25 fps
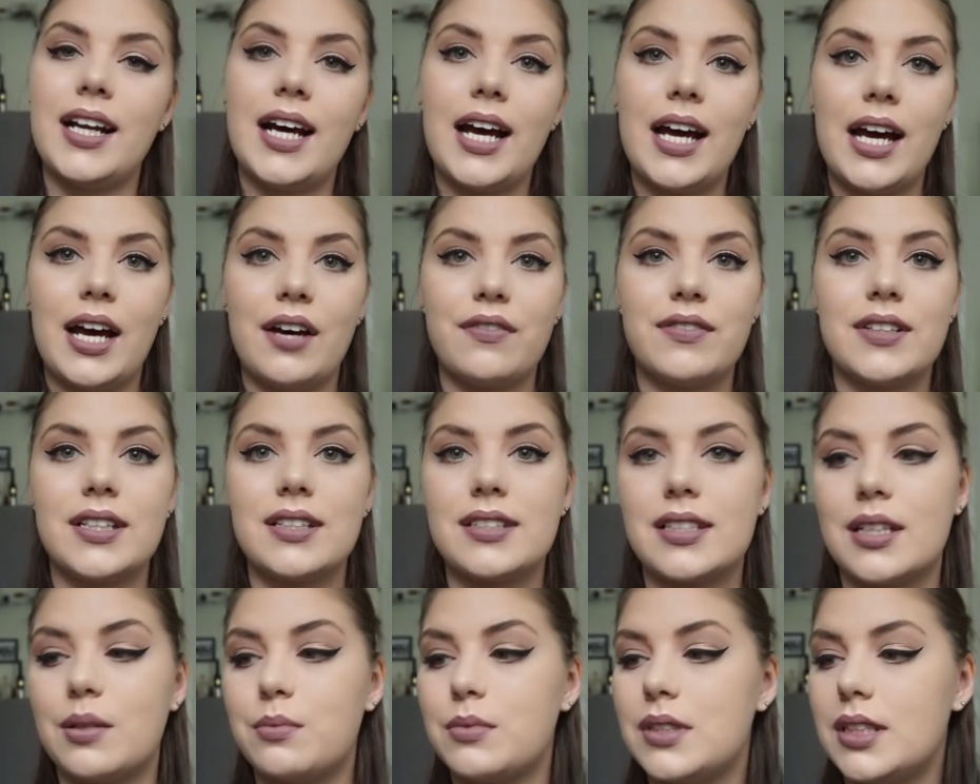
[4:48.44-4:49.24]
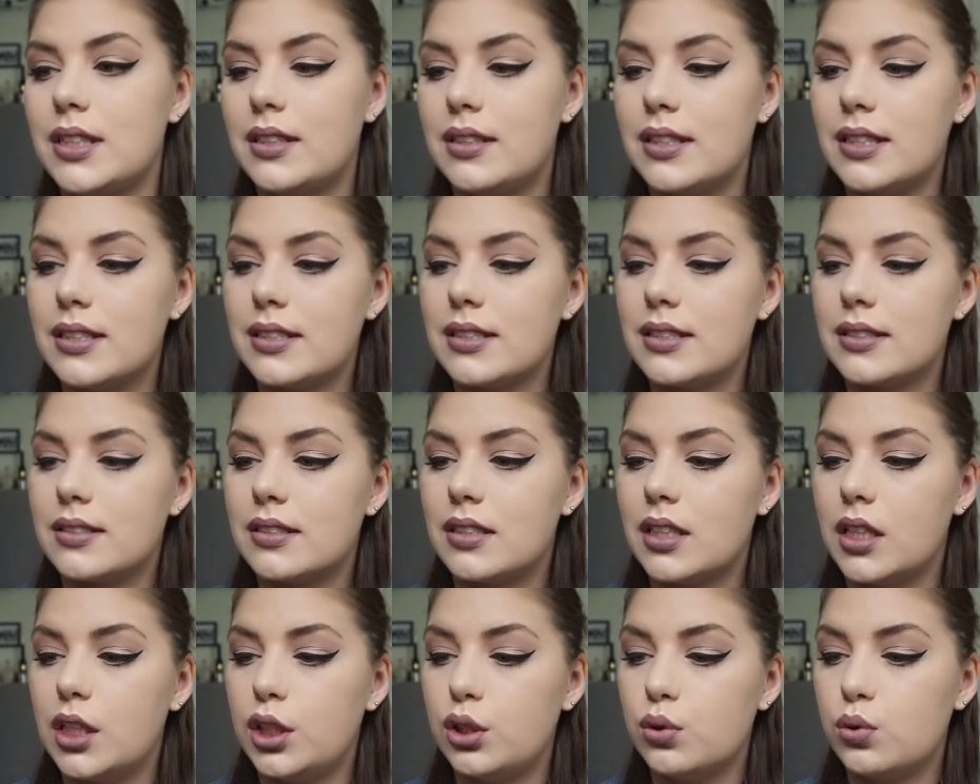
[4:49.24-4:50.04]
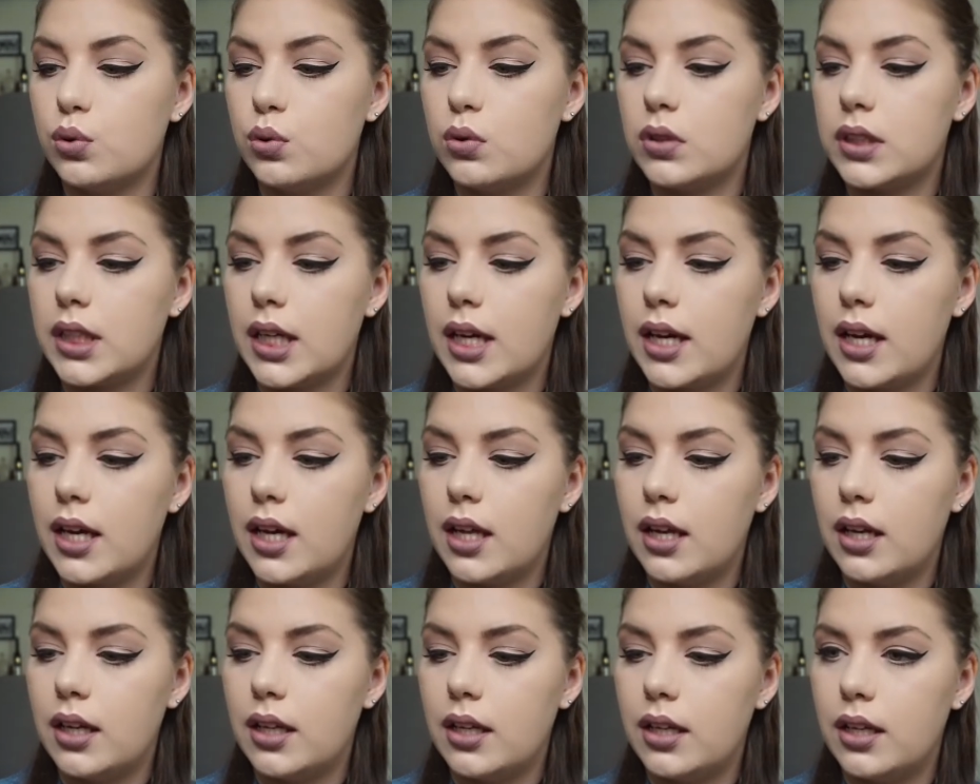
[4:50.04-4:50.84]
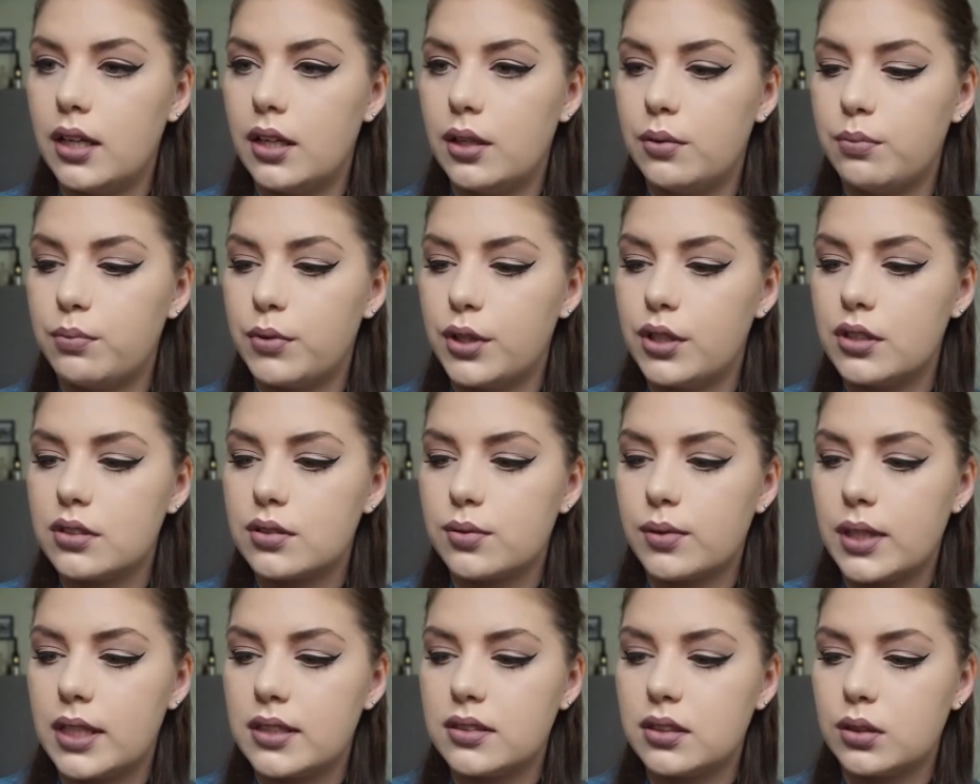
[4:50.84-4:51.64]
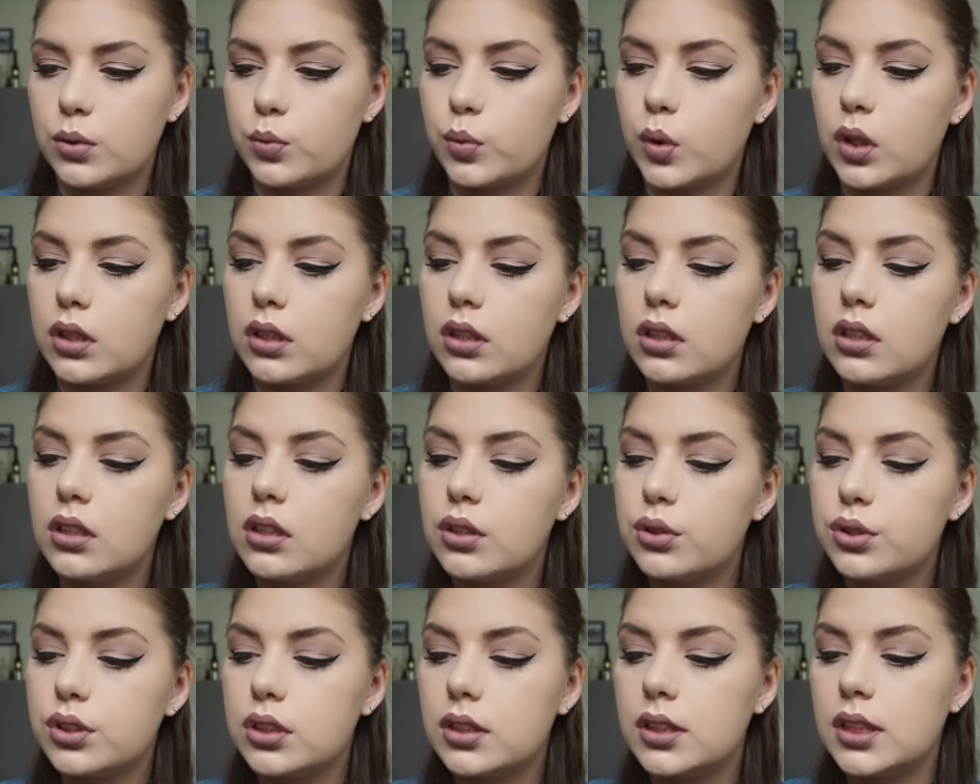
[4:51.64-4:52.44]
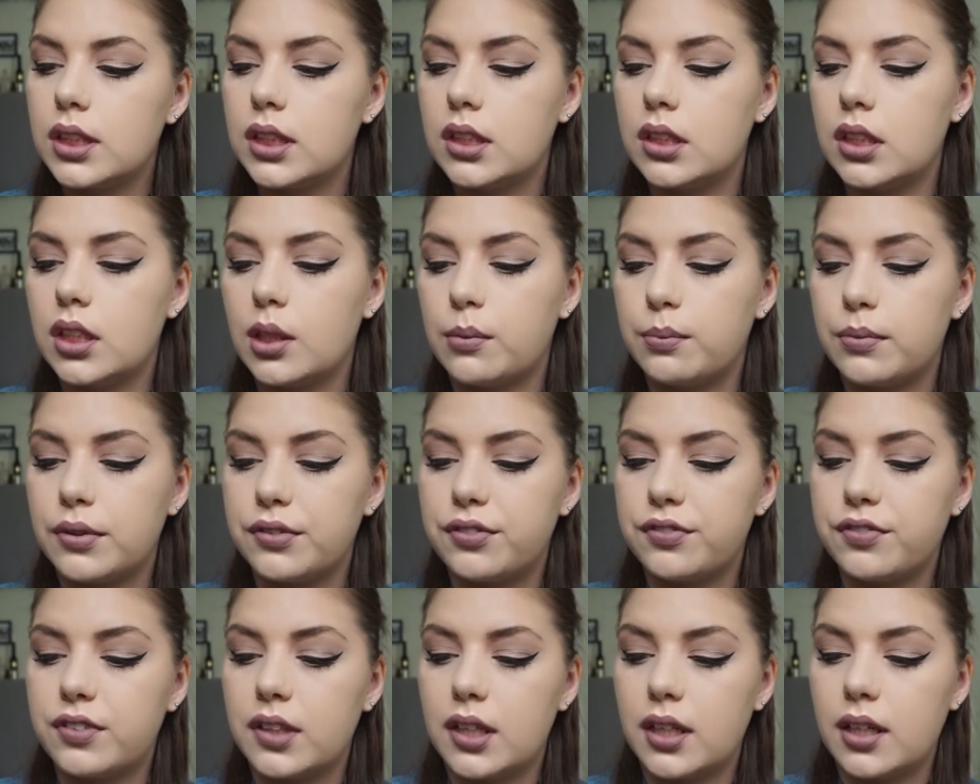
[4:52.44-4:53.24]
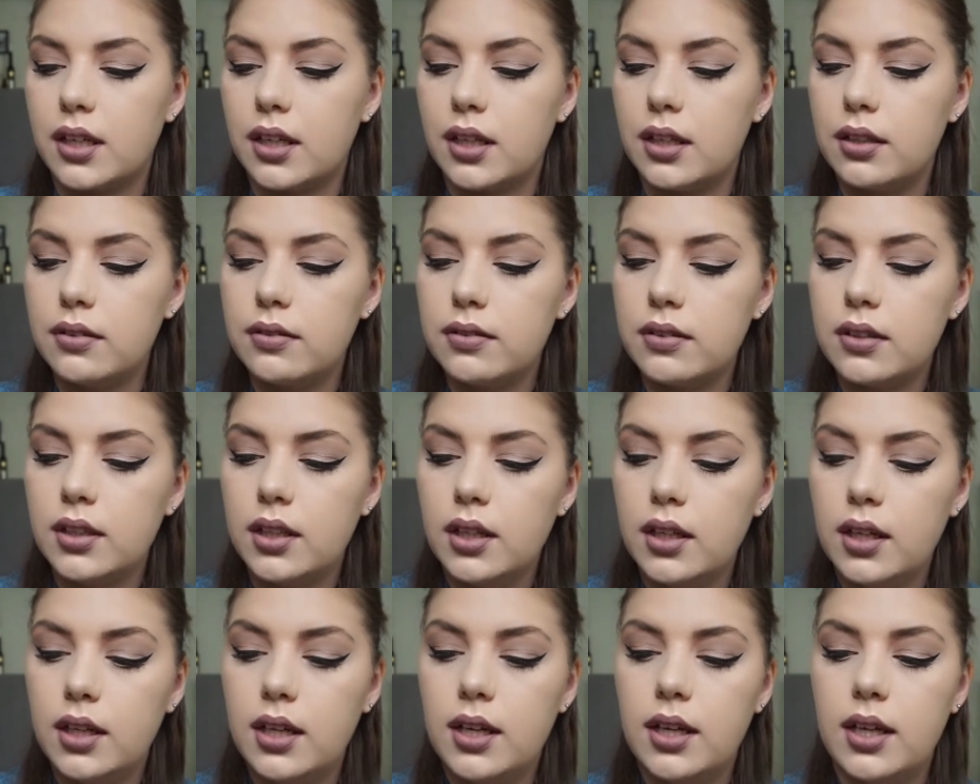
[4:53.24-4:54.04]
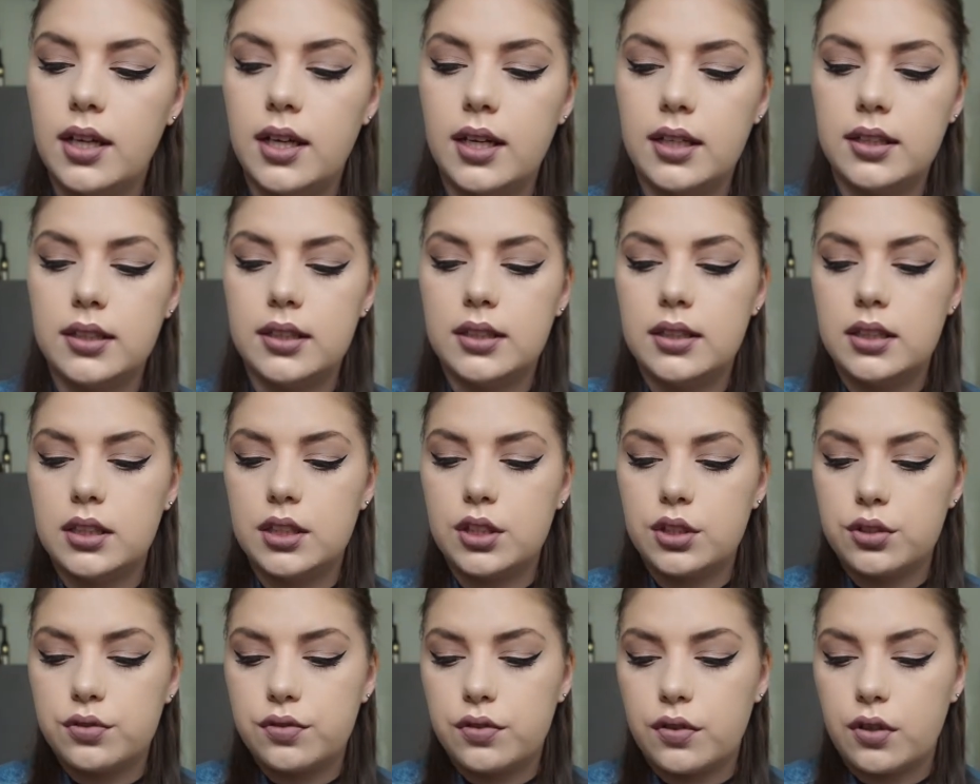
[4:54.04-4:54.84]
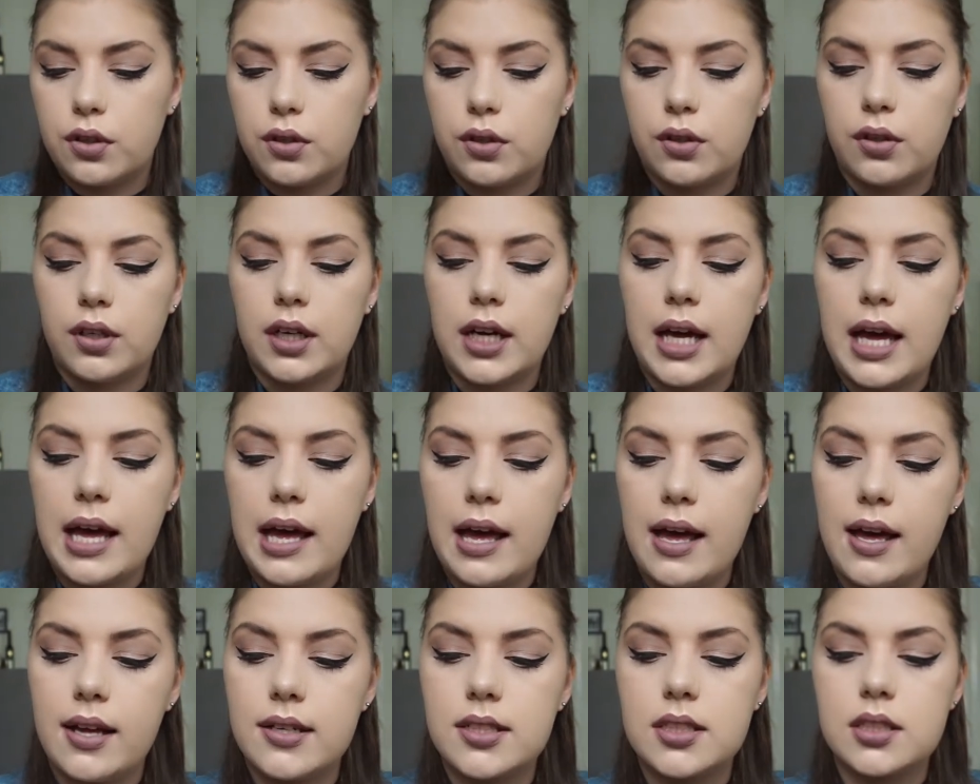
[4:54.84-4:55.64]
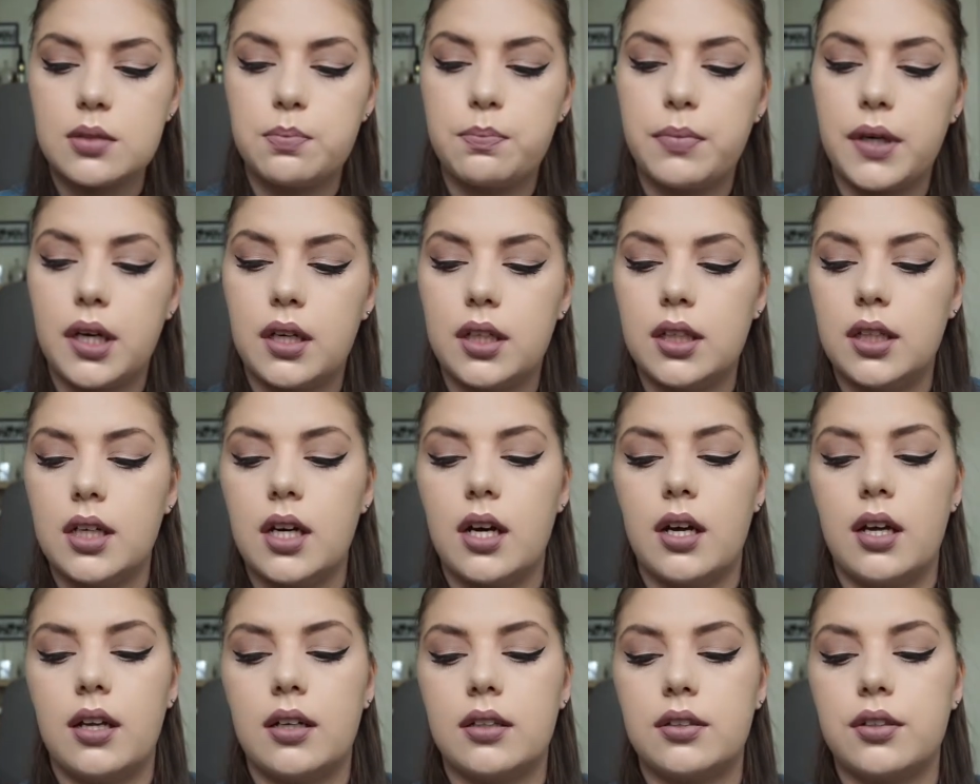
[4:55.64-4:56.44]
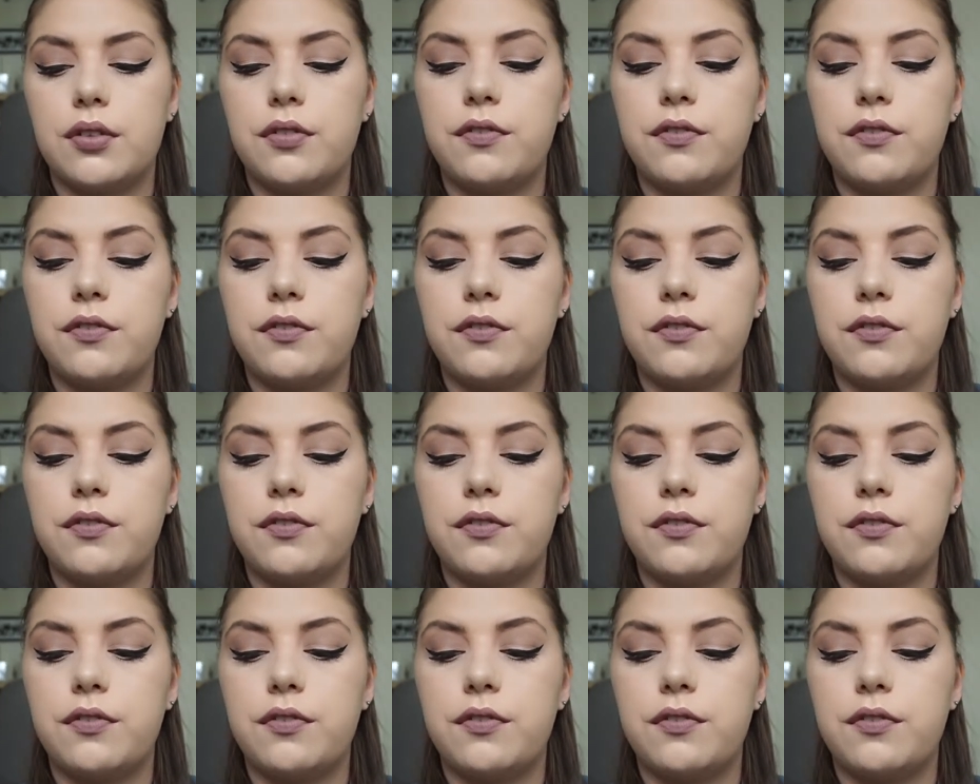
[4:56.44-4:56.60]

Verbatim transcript: I have this empty. This is the Yule Dale Moisturizing Wonder Lotion in number 5. And it is for hands, body and